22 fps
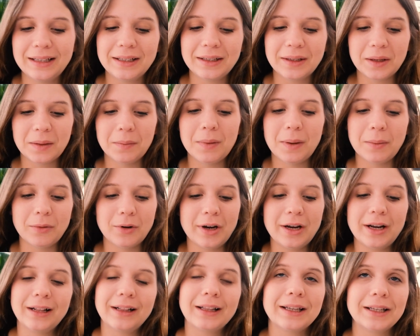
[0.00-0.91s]

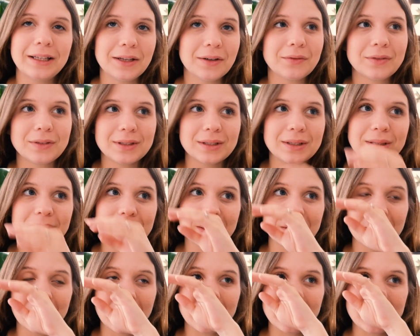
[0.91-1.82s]
commemorating like gifts
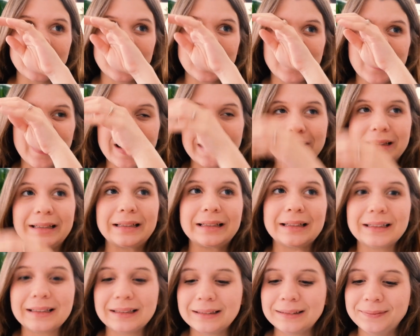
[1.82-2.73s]
surrounding the fact that